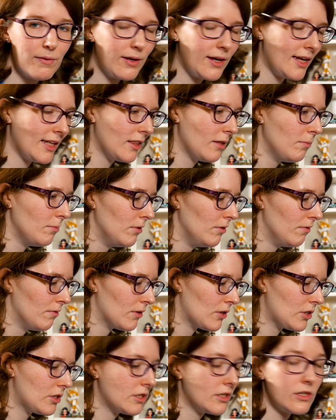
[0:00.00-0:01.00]
We got to move
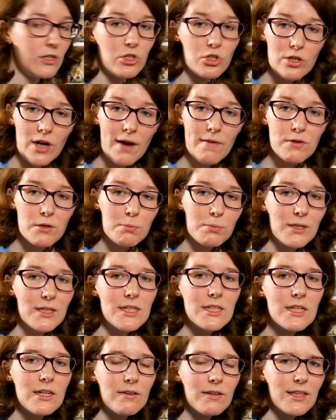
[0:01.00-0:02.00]
where certain drives are
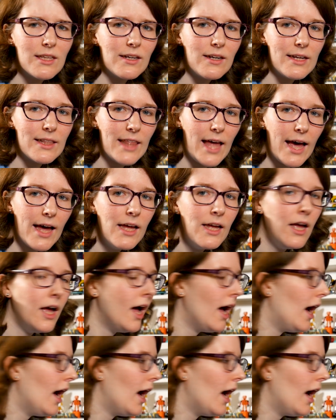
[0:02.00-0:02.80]
placed and everything like that.